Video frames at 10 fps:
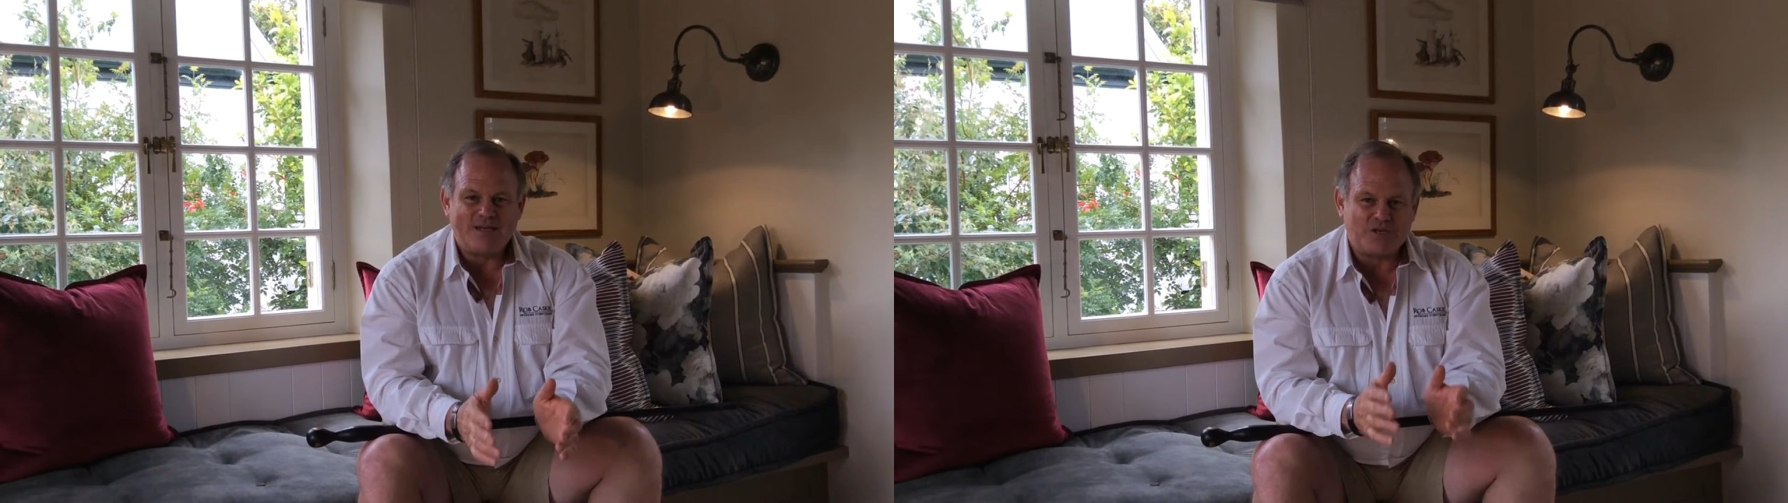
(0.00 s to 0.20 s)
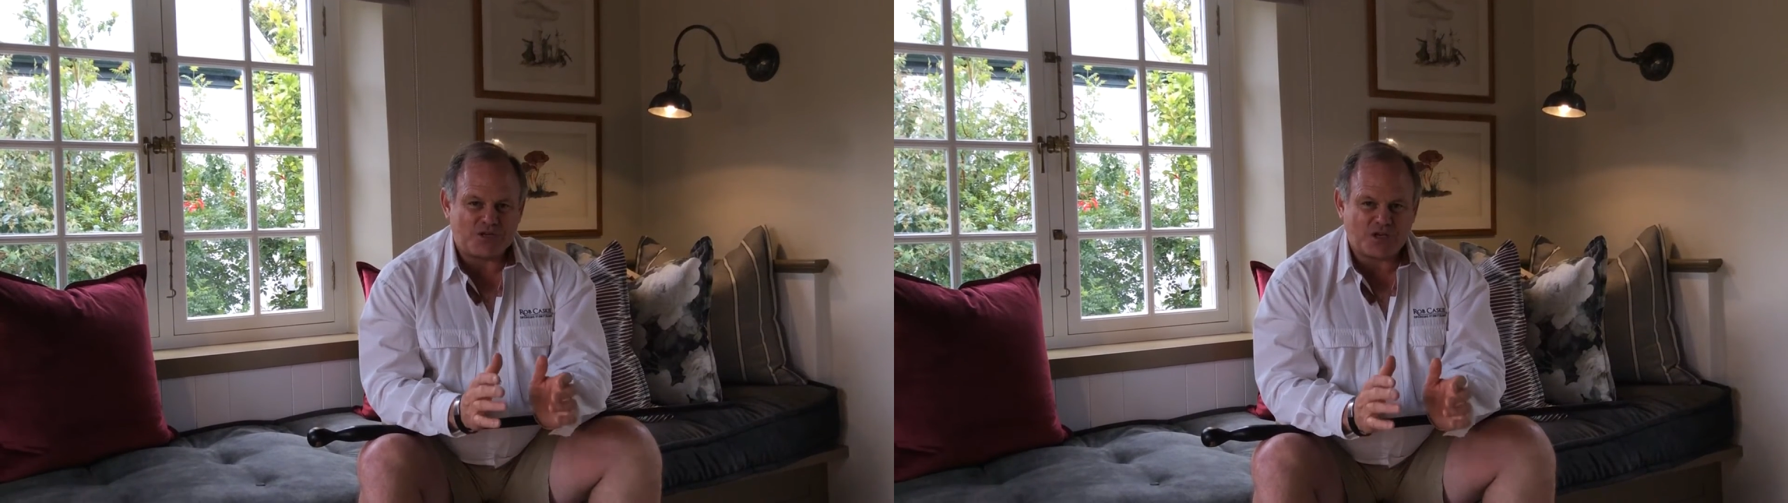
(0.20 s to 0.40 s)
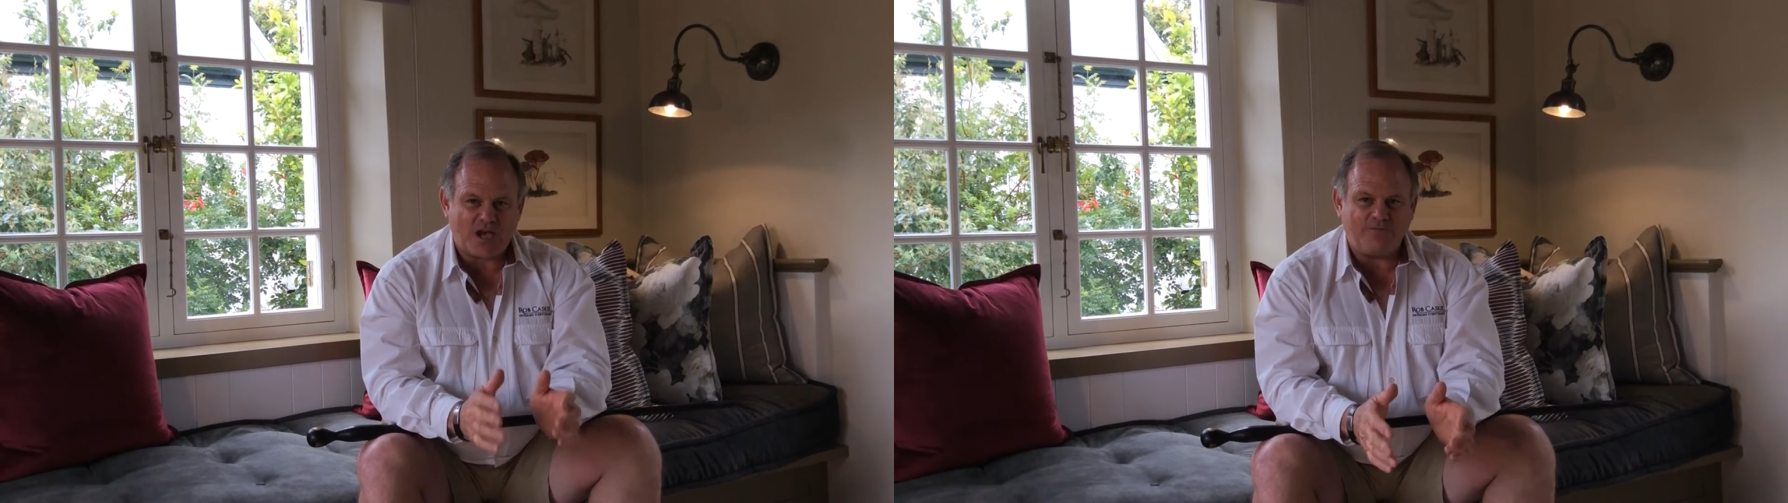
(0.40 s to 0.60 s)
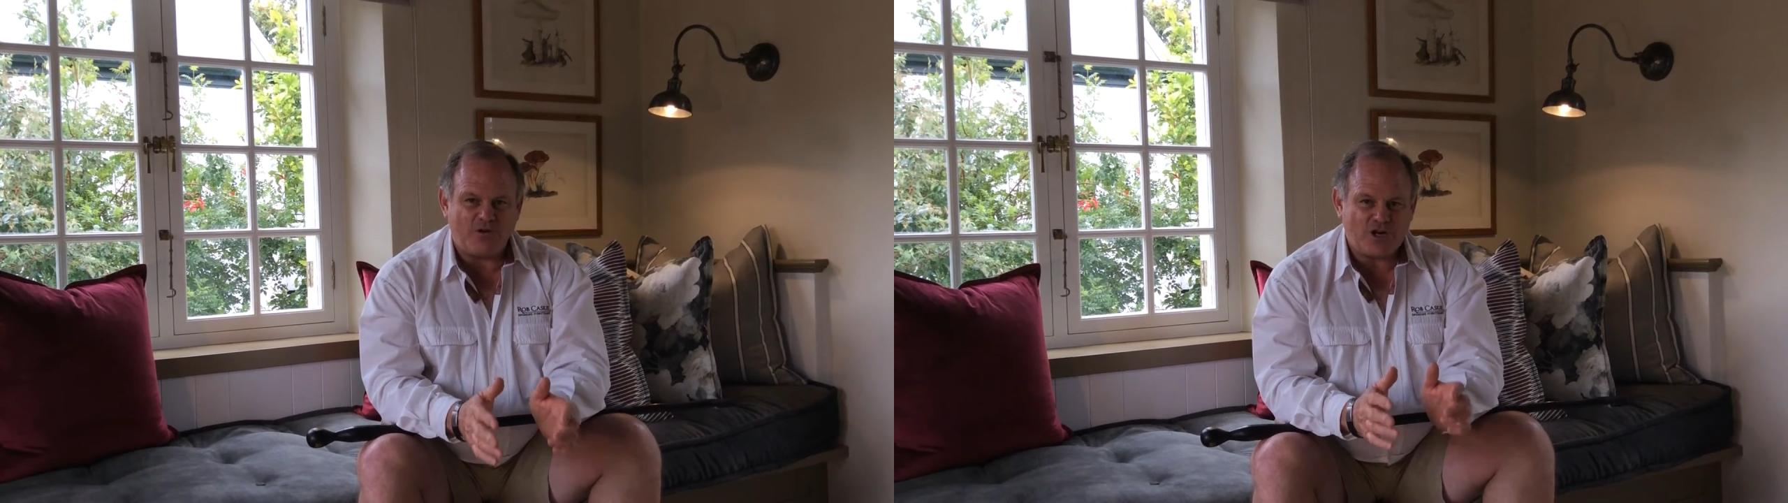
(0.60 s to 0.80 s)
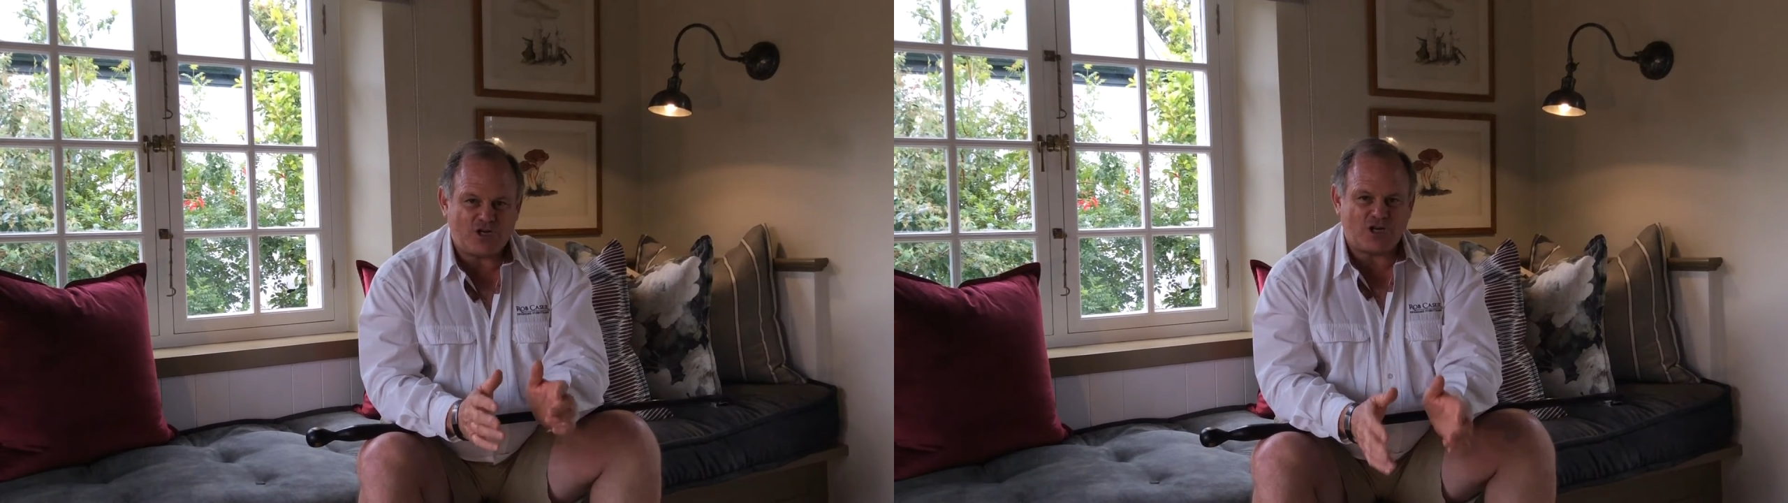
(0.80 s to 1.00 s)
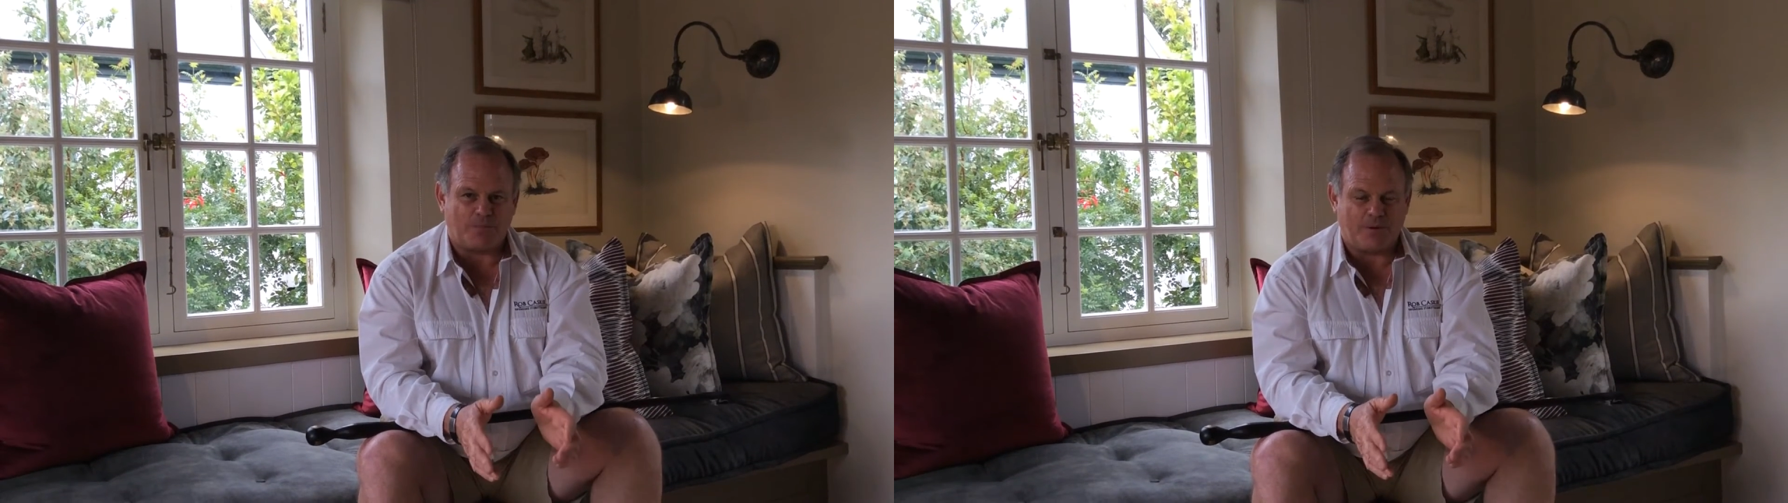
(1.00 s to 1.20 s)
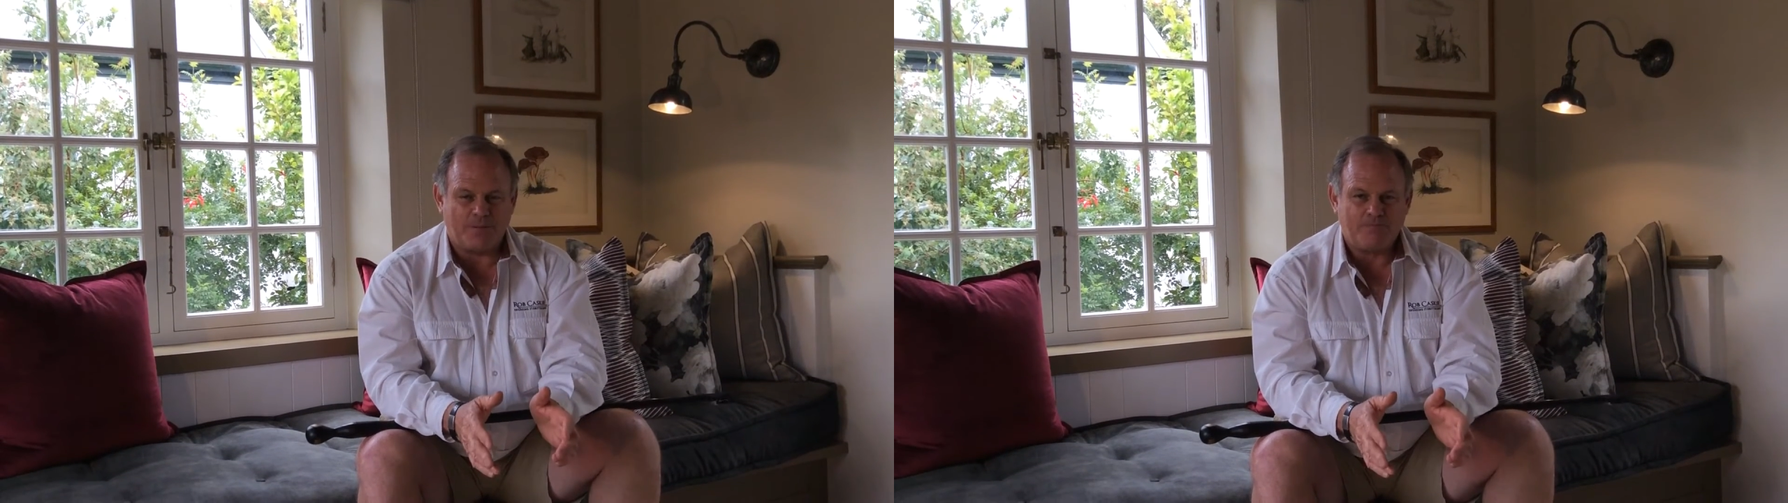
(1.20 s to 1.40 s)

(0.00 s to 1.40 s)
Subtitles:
Discovery ship